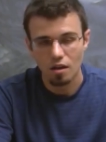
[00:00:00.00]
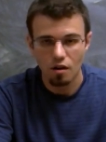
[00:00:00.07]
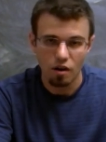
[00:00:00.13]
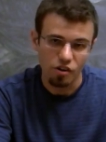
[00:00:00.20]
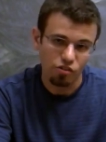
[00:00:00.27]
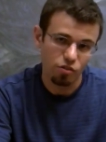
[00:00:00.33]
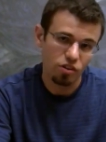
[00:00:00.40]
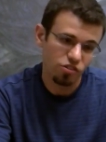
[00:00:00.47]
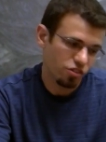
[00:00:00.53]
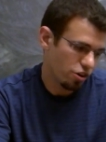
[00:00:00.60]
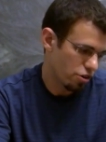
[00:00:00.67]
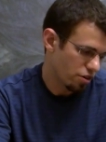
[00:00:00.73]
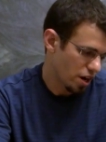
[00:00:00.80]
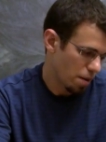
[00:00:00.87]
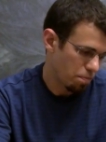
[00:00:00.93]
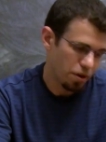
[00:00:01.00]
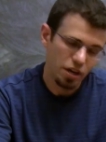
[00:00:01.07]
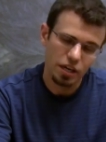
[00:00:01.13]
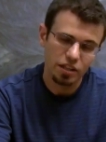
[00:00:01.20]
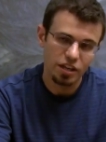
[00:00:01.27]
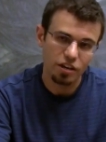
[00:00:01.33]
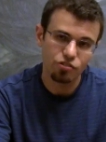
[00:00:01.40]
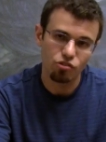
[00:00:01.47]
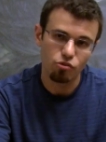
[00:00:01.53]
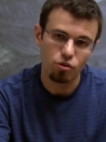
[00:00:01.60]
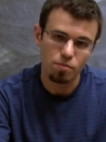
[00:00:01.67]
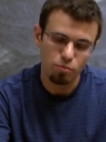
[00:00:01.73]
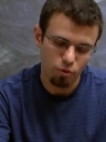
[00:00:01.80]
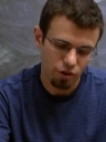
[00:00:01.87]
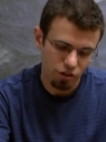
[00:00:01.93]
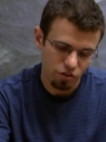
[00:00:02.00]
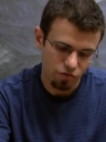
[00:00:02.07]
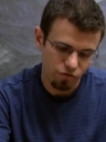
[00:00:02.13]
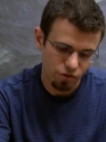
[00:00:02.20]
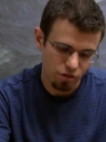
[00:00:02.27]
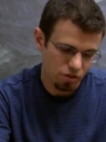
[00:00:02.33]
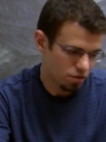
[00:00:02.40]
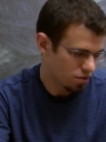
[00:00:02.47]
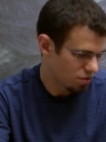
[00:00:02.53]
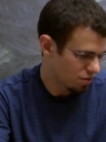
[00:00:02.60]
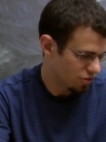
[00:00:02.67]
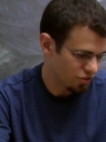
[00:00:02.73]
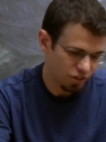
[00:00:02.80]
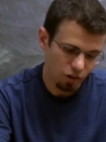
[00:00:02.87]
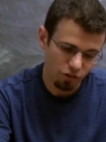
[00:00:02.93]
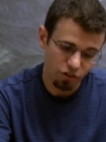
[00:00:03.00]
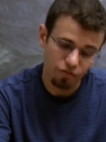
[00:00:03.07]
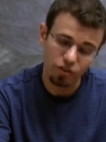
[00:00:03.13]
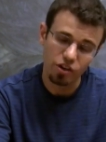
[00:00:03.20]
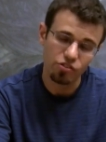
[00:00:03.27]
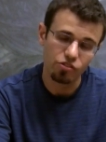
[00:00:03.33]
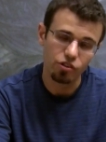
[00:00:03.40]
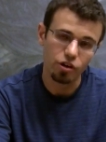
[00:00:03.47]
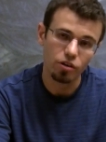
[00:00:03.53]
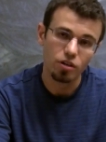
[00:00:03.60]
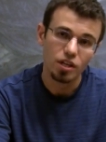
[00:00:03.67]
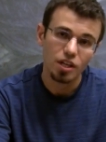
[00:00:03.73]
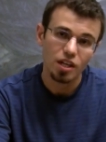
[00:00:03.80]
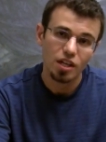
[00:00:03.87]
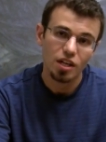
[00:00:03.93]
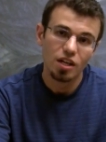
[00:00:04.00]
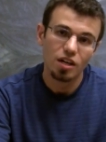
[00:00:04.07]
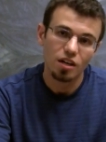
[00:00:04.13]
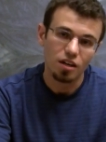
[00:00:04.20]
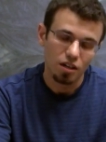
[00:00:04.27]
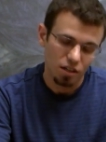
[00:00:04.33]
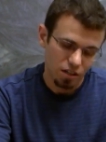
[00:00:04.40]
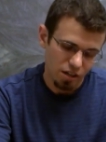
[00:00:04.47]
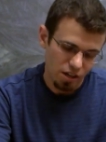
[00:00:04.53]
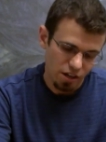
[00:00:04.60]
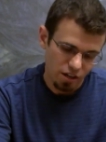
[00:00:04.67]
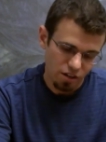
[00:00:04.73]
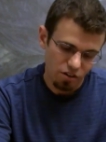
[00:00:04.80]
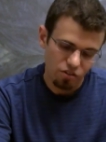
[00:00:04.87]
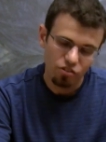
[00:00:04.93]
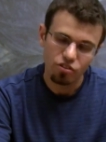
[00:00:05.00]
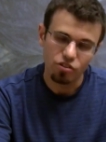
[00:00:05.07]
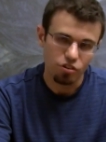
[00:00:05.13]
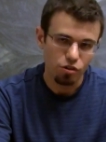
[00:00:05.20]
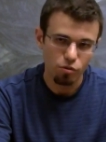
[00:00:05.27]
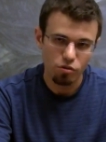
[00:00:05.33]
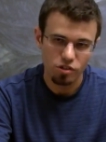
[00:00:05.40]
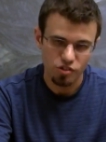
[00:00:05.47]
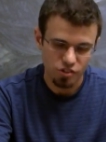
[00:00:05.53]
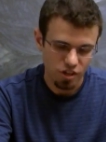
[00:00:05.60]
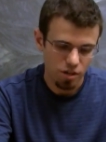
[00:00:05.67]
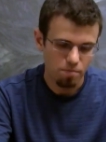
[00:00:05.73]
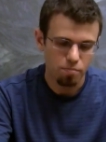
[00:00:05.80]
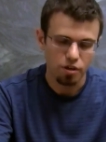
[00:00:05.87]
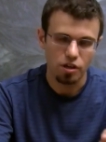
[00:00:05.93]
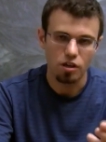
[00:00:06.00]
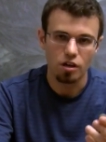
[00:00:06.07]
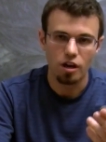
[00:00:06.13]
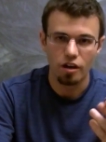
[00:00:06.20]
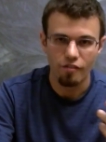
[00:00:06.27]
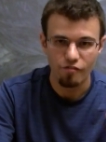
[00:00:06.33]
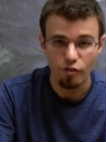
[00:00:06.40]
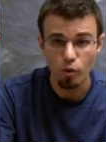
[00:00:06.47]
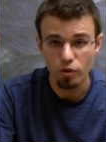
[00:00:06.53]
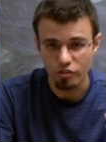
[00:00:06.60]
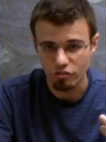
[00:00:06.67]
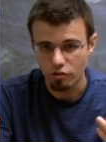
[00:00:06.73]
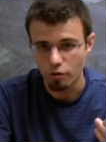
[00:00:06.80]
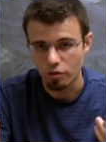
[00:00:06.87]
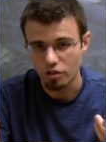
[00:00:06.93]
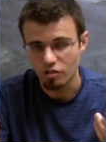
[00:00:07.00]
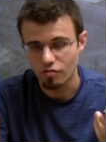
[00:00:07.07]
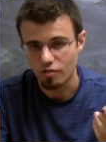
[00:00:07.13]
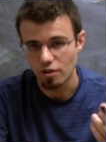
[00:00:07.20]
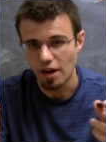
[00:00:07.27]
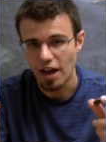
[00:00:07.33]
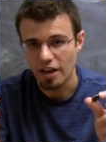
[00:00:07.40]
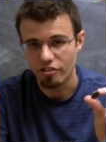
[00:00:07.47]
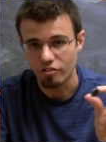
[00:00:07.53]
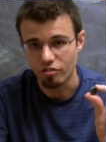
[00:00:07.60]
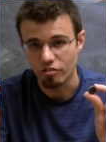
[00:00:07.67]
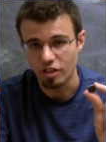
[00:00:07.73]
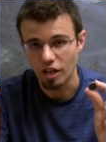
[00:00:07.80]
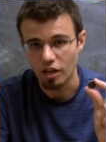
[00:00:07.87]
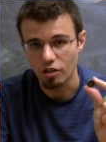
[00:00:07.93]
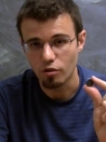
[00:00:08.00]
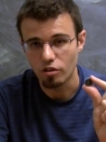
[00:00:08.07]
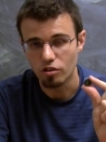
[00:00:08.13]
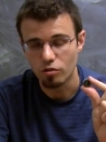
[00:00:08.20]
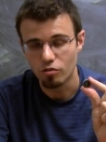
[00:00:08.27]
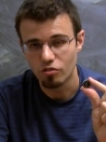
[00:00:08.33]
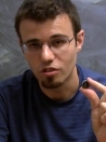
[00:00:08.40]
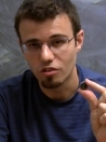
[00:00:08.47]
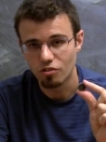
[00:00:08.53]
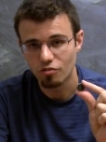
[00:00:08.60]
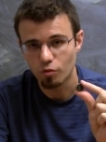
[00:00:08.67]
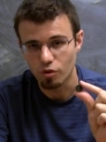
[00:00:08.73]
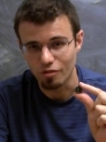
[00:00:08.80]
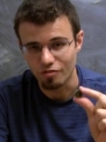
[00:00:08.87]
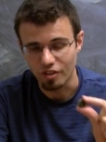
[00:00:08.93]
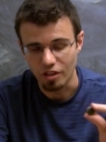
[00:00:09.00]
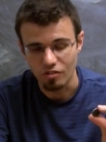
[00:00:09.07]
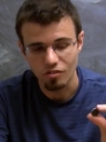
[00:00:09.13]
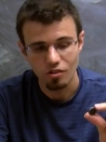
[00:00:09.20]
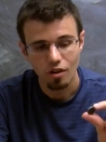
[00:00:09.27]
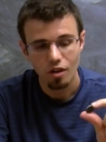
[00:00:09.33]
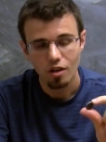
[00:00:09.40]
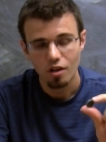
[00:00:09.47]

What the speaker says: All right, so let's say you're not paying the extra 3 points for stealth device though, and you just keep picking on focus tokens for your action, thinking you can use these for defense.